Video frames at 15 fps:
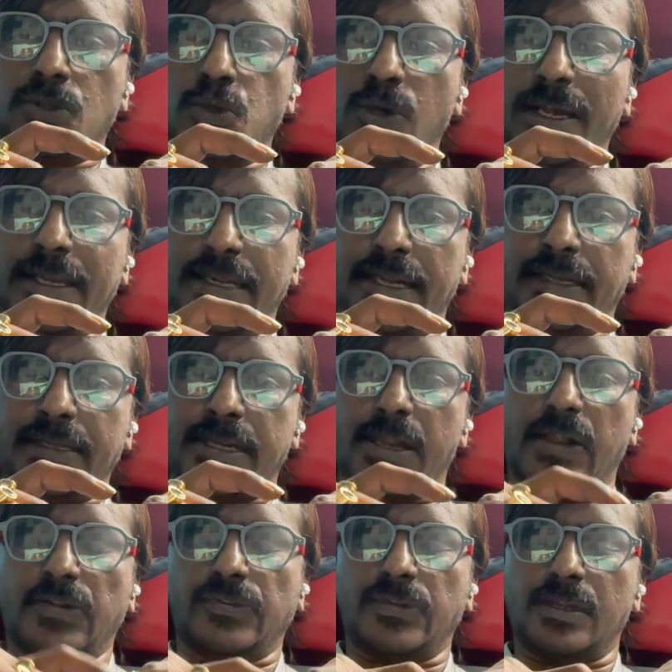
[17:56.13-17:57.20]
to a greater
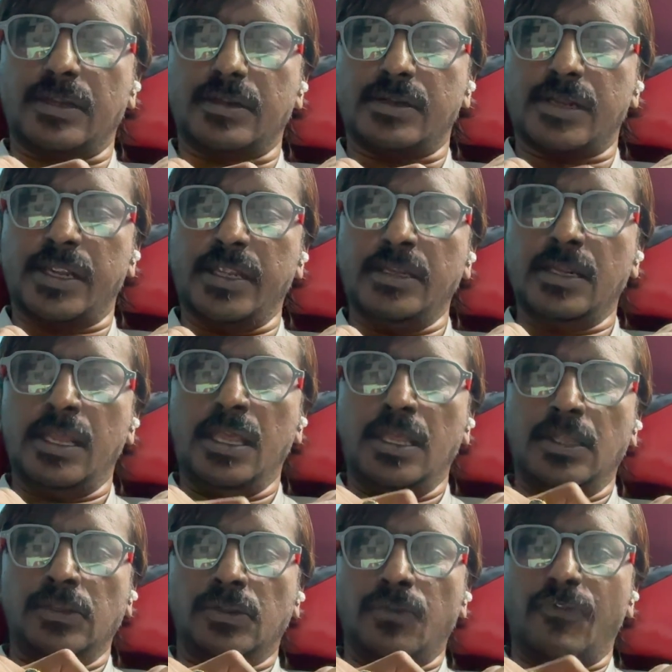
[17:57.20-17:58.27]
extent, right?
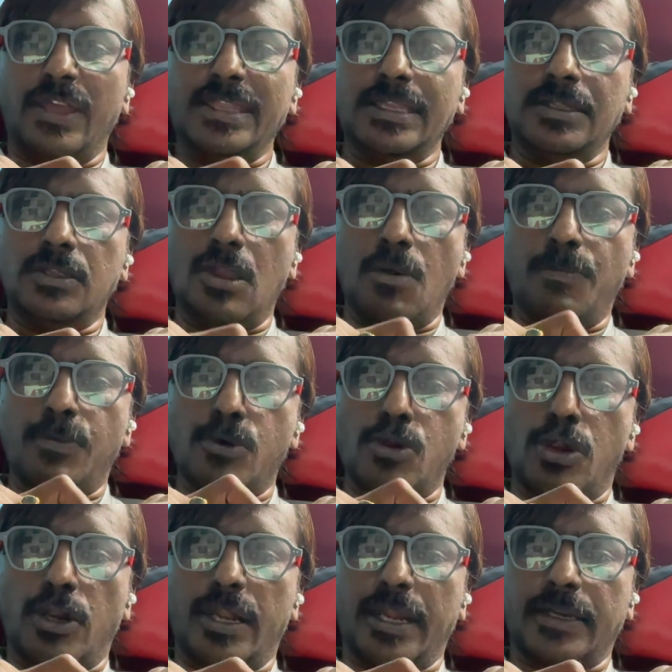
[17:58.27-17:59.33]
So when a new
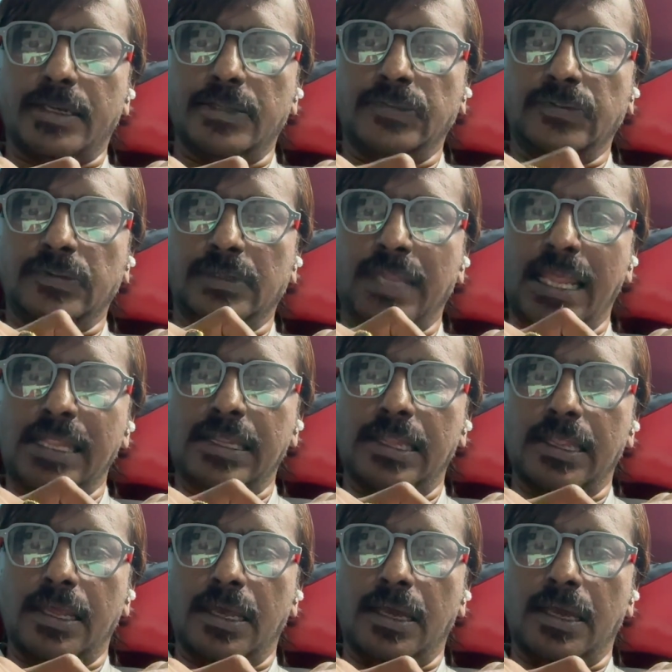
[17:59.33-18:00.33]
product is then